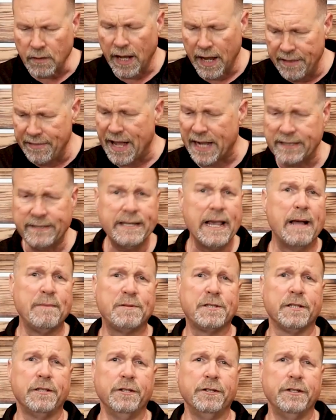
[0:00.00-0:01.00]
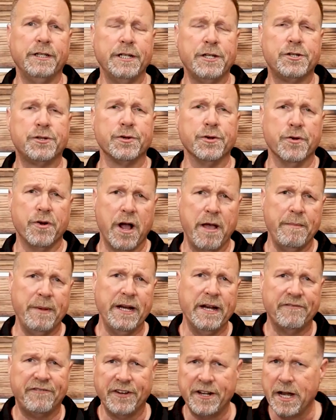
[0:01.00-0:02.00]
and that's absolutely true. I
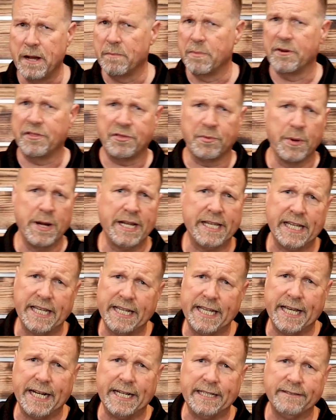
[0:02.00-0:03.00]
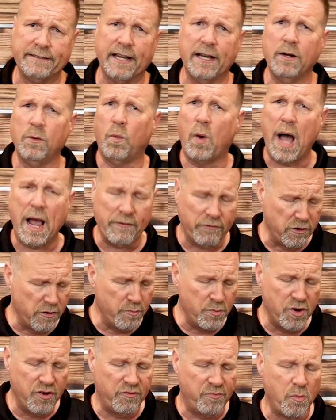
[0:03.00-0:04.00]
mean, if a number 3 can get it done, why
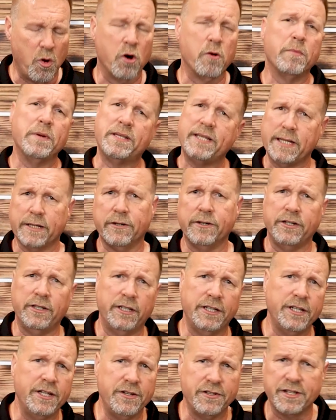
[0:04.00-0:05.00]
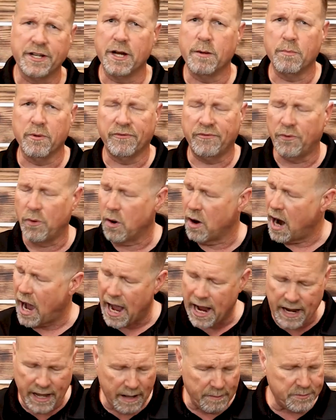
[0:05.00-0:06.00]
remove more material and use a number 4?
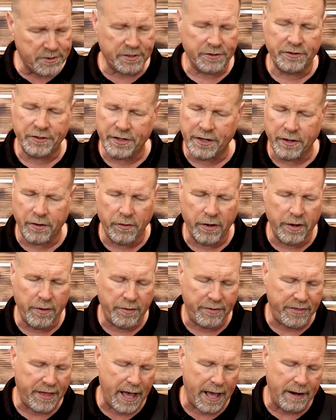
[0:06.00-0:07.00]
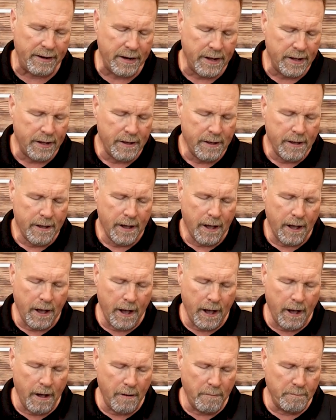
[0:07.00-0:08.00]
I absolutely agree with that.
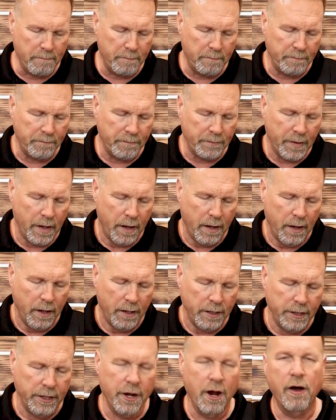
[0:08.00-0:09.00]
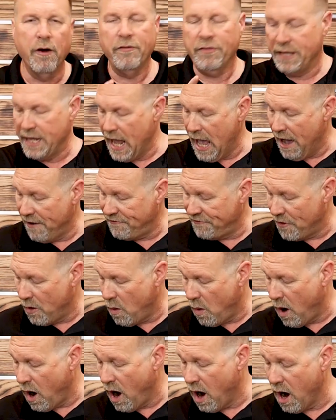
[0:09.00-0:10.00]
You know, the
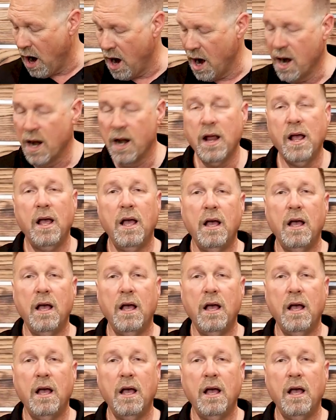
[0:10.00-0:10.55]
FOR